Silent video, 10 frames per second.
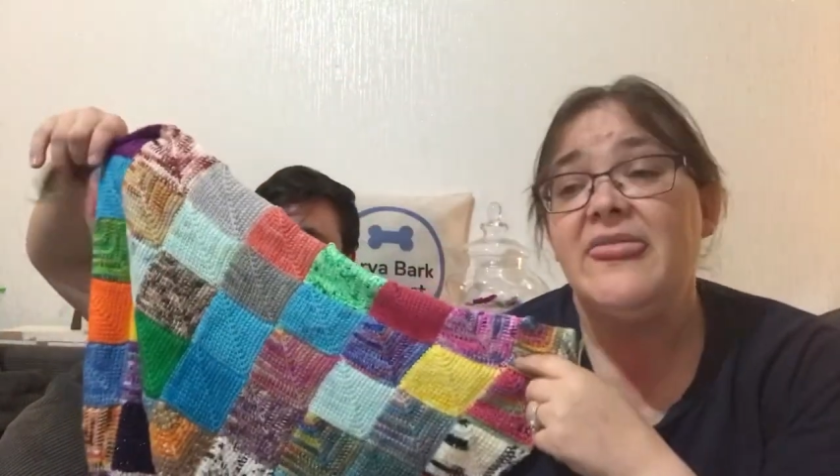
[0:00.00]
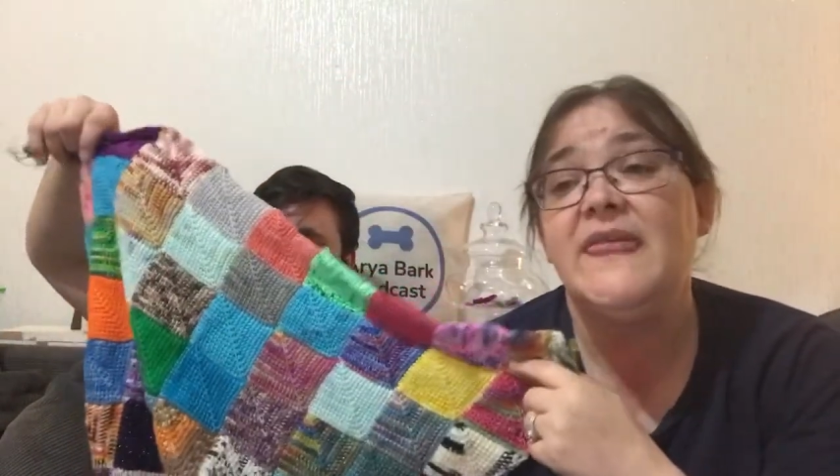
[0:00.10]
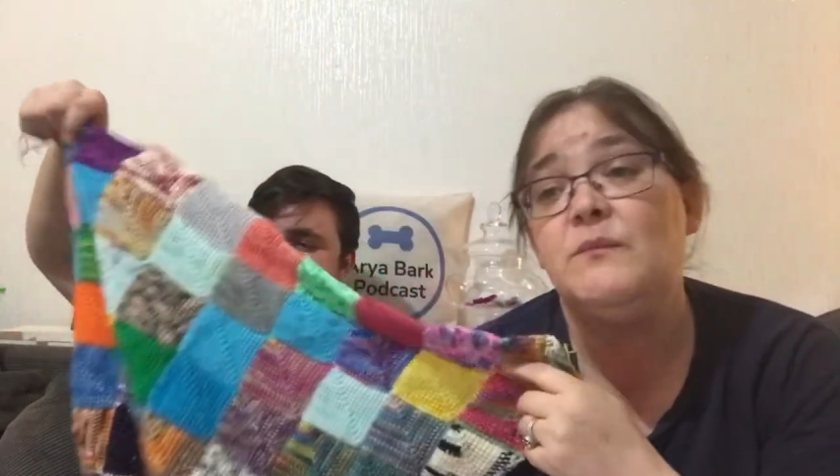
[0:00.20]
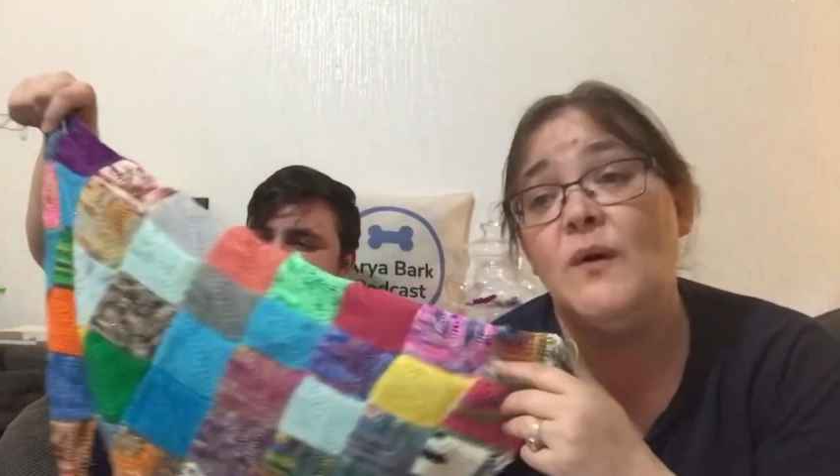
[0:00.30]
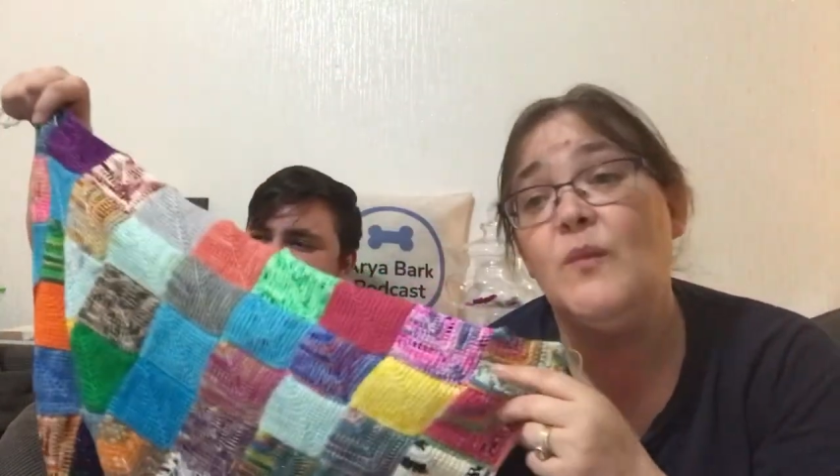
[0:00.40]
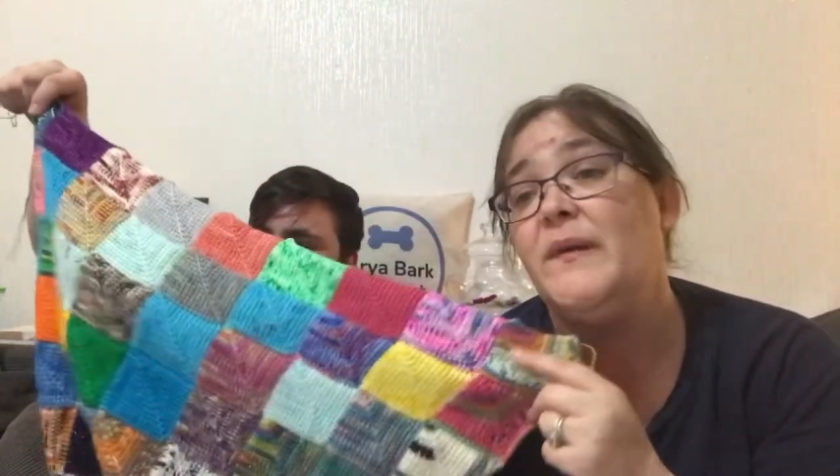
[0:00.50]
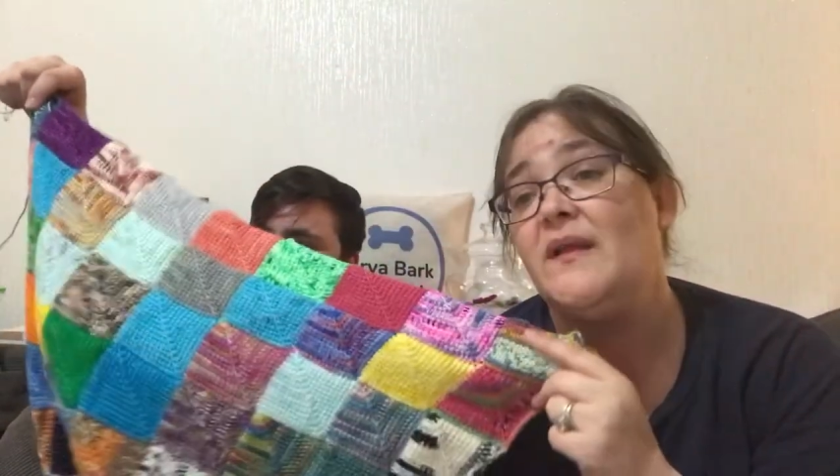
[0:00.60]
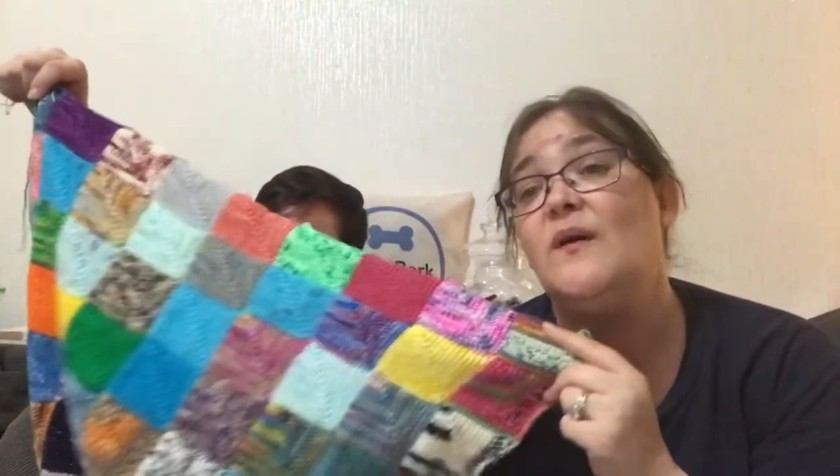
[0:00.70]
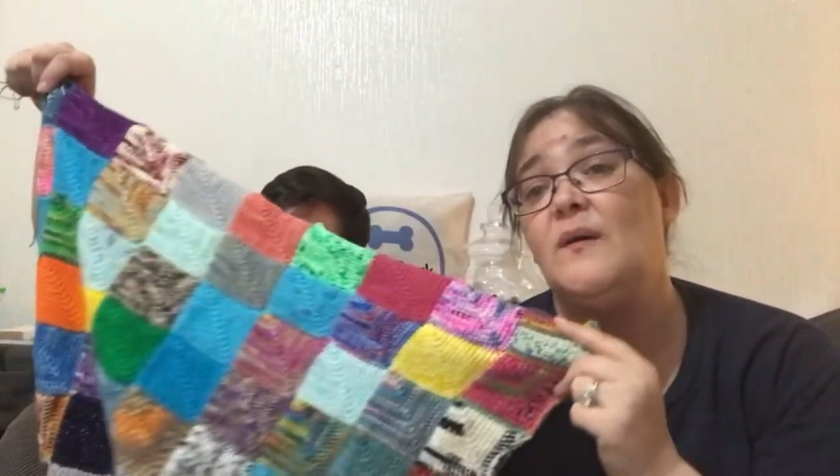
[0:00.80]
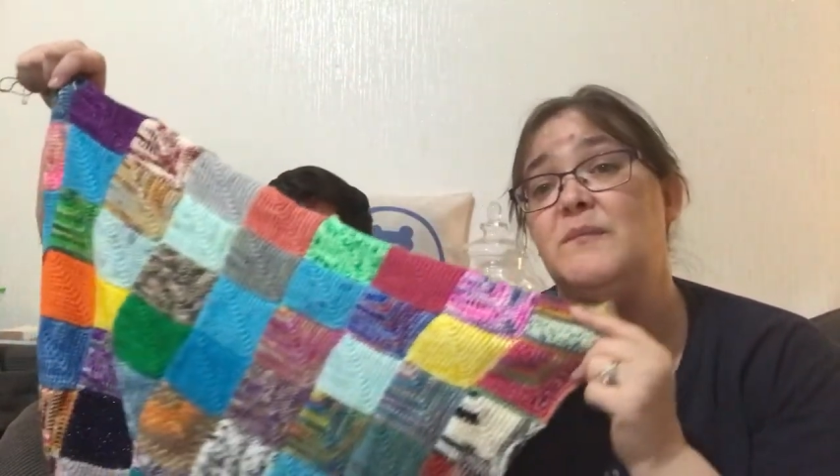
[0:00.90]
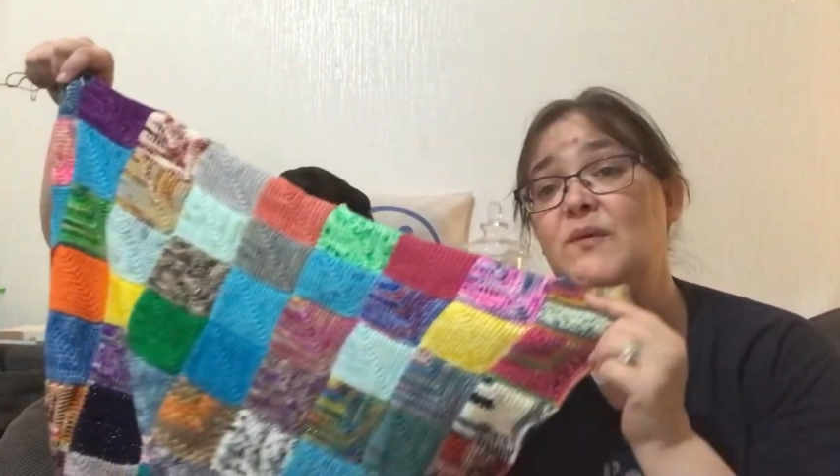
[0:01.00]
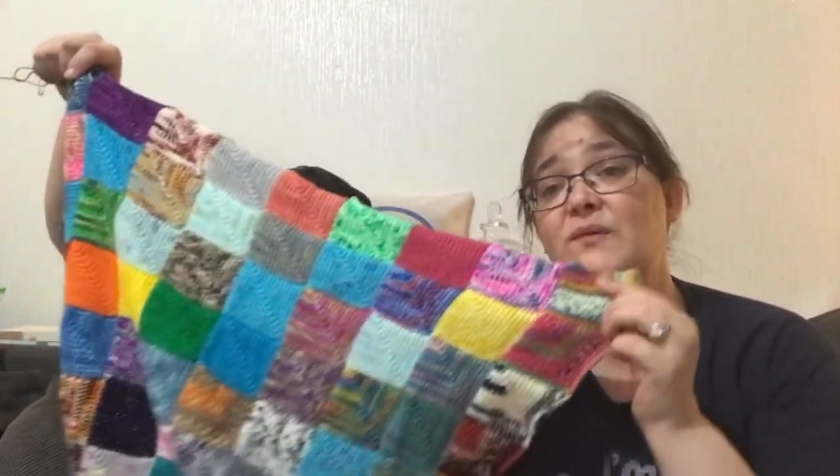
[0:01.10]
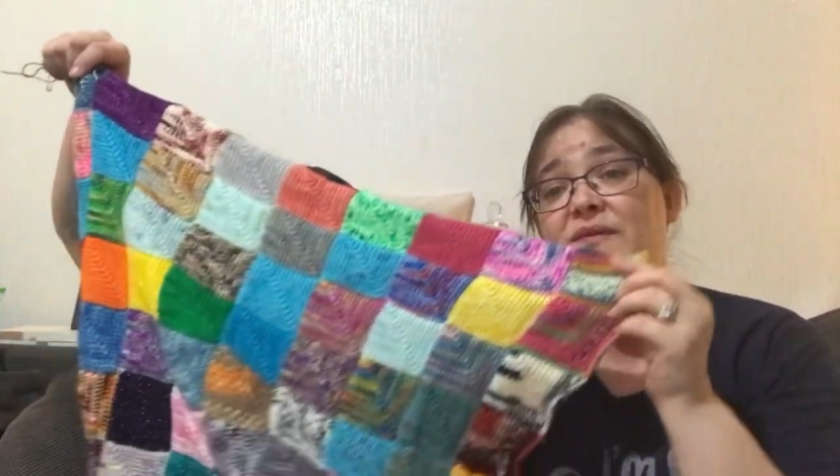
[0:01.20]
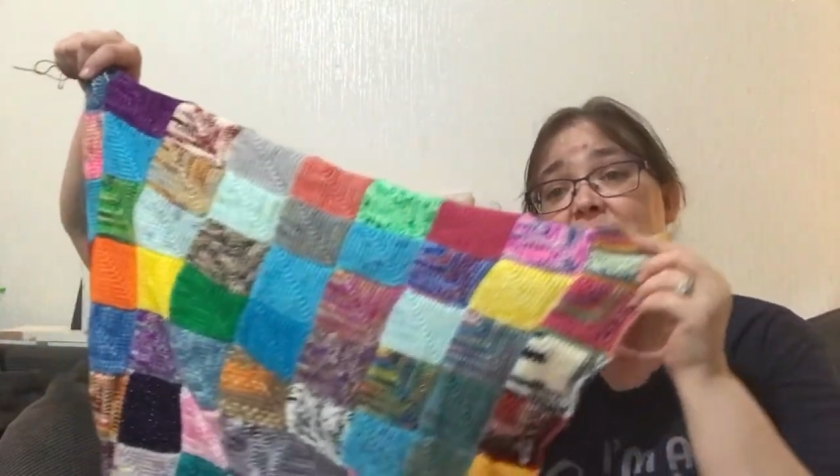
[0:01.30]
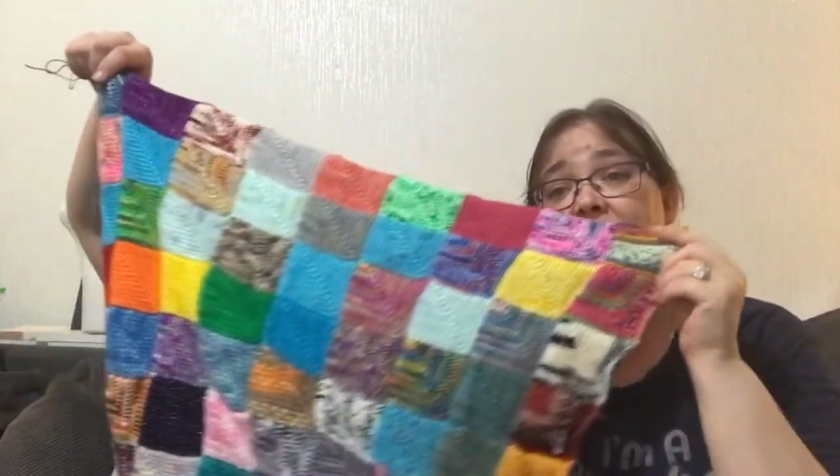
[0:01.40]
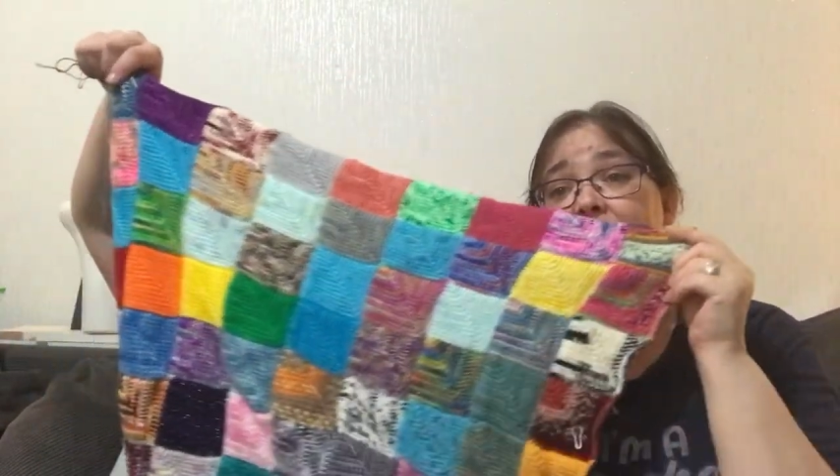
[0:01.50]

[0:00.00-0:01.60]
there will be a lot of blues in my